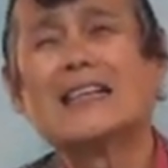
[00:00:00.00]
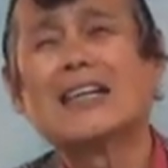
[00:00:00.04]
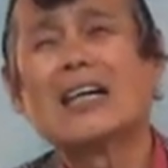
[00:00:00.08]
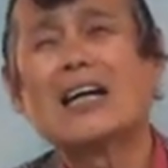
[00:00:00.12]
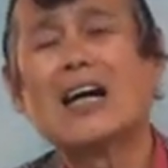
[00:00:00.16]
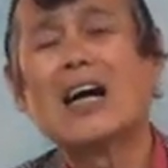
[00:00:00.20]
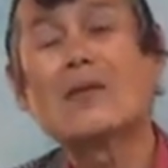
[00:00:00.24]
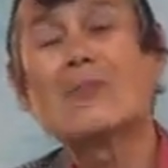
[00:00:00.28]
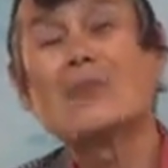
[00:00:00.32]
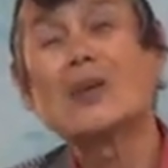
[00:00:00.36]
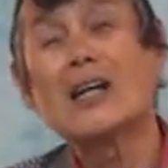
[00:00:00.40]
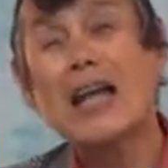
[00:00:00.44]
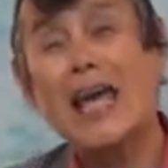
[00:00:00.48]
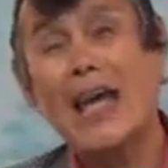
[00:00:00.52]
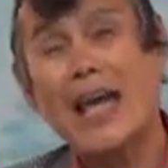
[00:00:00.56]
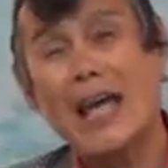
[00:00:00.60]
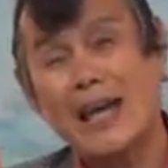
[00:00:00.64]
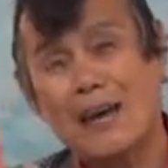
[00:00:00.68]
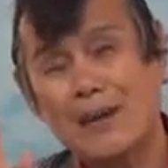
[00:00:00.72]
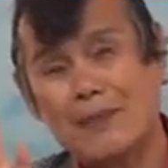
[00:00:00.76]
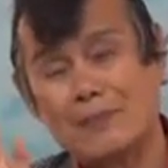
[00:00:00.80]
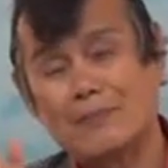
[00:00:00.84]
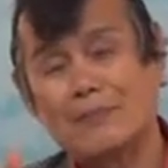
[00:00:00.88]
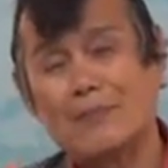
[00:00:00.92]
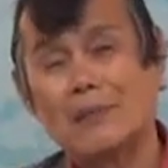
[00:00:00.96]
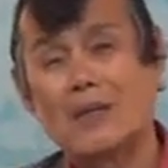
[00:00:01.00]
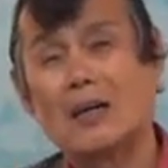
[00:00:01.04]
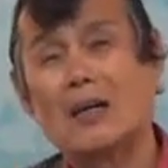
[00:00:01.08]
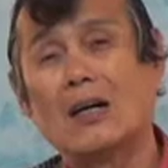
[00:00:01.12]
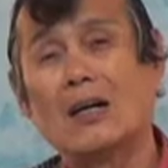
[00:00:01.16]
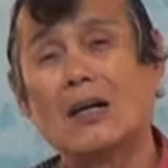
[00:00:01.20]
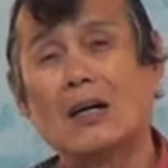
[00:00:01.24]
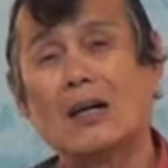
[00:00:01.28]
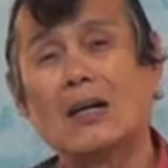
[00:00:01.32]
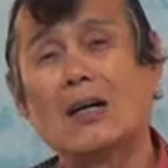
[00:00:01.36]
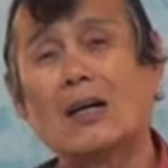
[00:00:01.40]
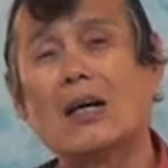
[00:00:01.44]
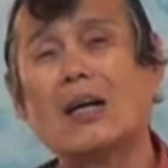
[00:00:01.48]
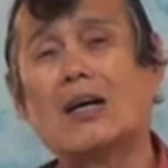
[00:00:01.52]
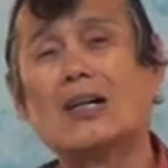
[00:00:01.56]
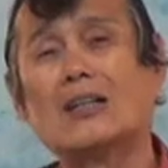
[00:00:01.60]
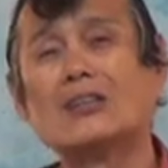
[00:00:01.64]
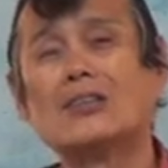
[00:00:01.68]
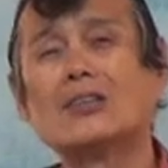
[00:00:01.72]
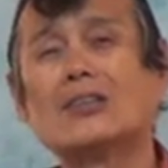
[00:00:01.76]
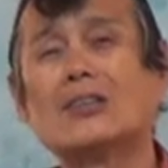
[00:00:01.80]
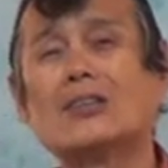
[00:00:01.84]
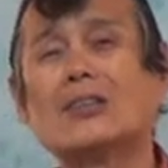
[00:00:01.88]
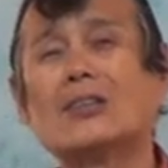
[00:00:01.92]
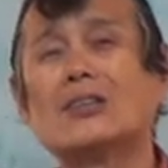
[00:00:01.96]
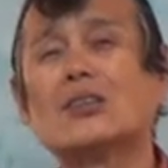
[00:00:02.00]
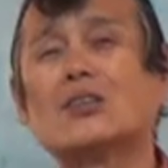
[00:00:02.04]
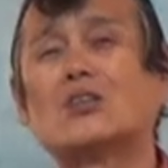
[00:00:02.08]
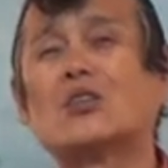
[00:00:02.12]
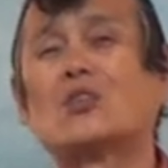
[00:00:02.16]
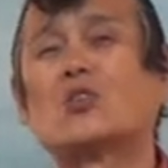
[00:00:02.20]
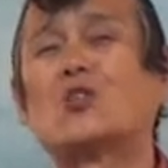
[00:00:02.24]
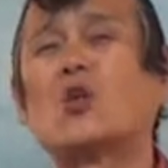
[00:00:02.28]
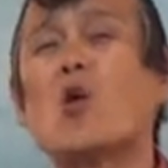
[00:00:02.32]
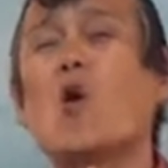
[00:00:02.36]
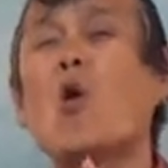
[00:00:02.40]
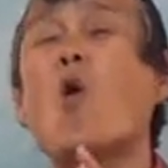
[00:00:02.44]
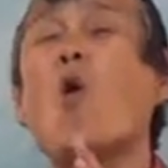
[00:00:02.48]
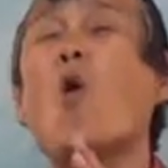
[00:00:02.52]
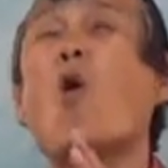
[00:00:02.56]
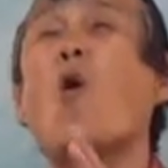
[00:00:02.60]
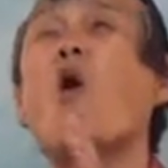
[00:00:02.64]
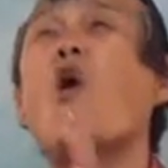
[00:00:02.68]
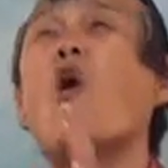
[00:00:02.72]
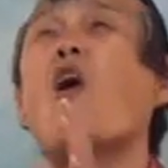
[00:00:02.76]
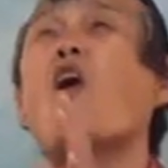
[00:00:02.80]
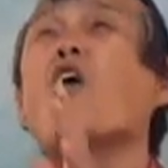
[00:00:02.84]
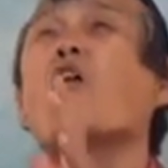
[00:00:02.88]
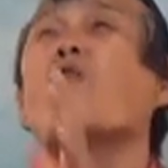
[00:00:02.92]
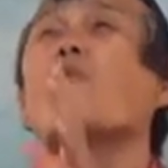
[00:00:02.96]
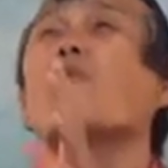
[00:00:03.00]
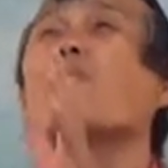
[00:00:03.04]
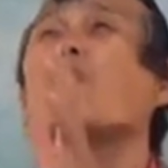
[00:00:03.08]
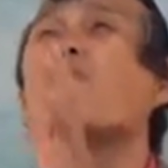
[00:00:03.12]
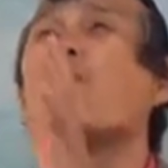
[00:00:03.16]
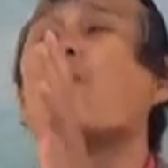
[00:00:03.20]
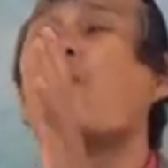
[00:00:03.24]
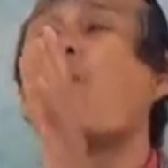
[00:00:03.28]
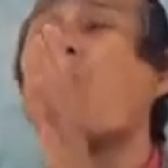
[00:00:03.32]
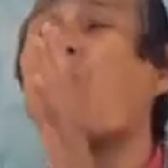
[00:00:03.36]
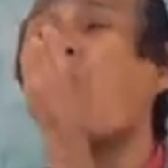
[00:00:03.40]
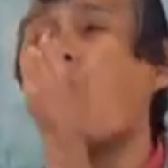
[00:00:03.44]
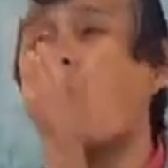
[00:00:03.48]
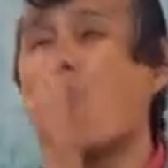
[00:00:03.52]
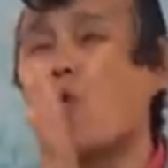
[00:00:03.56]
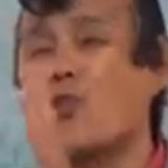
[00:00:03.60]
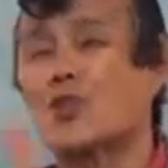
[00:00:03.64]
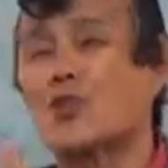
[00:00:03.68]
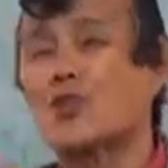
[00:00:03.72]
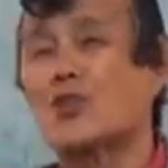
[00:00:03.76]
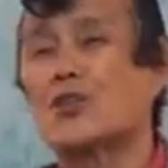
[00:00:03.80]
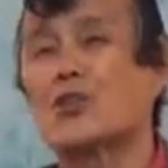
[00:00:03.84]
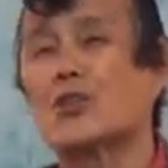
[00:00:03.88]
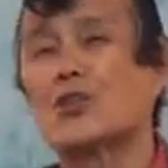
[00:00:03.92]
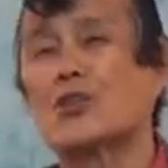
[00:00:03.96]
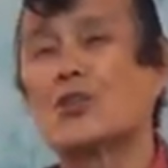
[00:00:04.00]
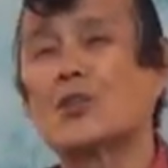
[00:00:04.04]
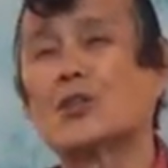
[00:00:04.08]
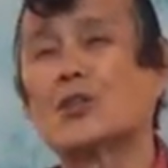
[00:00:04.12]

of lamb on the doorpost.